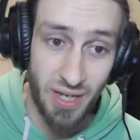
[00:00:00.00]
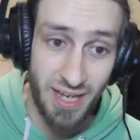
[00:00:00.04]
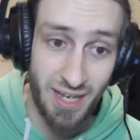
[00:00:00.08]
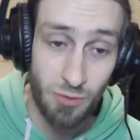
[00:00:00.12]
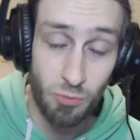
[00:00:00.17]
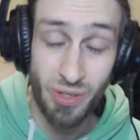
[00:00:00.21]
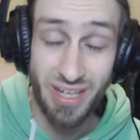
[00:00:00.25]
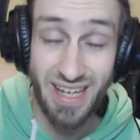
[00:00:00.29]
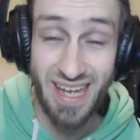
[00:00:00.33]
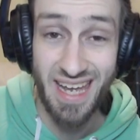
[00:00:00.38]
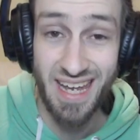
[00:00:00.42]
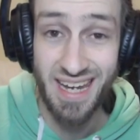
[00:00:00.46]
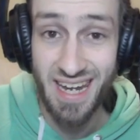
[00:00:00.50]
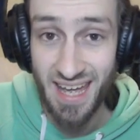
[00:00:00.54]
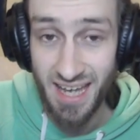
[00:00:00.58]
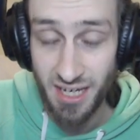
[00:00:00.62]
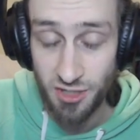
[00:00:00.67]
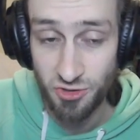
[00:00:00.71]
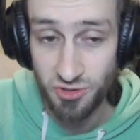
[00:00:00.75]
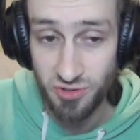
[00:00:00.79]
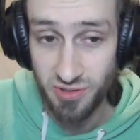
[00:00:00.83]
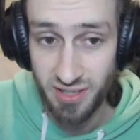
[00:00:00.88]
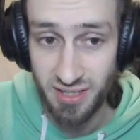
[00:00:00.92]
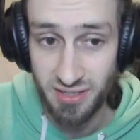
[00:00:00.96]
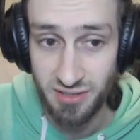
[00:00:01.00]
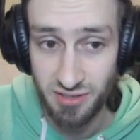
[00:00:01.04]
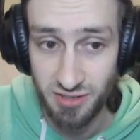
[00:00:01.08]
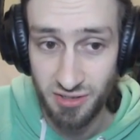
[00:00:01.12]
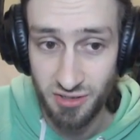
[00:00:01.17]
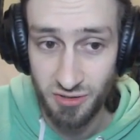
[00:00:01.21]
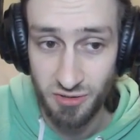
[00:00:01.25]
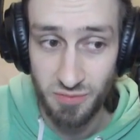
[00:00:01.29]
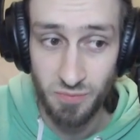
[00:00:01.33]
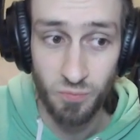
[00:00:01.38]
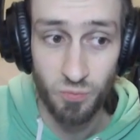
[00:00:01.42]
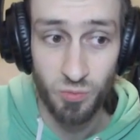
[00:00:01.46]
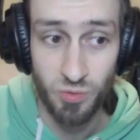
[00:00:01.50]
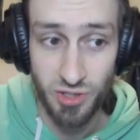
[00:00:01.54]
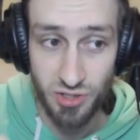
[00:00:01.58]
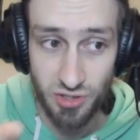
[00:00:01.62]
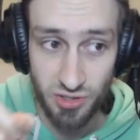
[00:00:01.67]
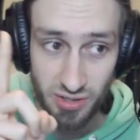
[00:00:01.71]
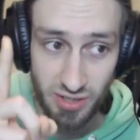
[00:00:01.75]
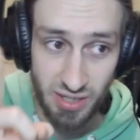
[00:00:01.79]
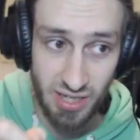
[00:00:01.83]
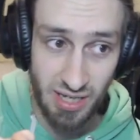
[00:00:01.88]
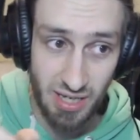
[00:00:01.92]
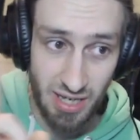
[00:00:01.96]
and we get an extra kinstone, which
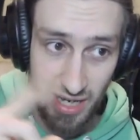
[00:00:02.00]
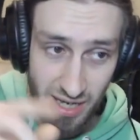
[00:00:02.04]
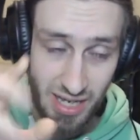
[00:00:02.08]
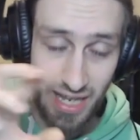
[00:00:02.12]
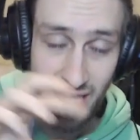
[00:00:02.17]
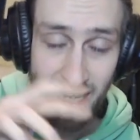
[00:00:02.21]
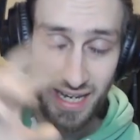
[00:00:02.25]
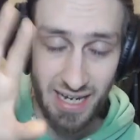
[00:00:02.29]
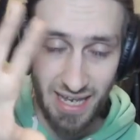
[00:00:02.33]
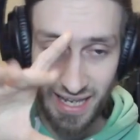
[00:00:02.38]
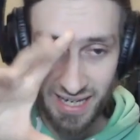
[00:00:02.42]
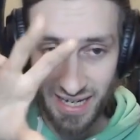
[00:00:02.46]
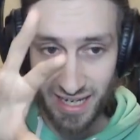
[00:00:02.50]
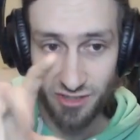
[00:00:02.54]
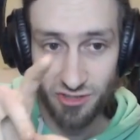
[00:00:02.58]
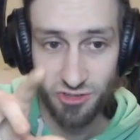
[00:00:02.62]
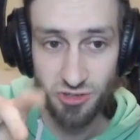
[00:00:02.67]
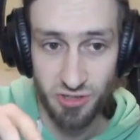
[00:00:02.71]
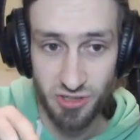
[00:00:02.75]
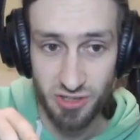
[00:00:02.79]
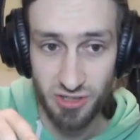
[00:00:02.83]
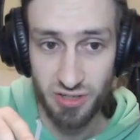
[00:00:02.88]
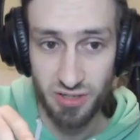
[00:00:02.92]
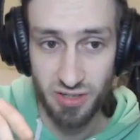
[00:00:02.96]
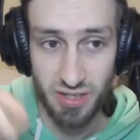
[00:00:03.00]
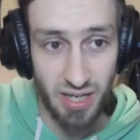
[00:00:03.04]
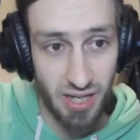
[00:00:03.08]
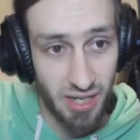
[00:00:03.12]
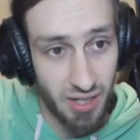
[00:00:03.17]
an extra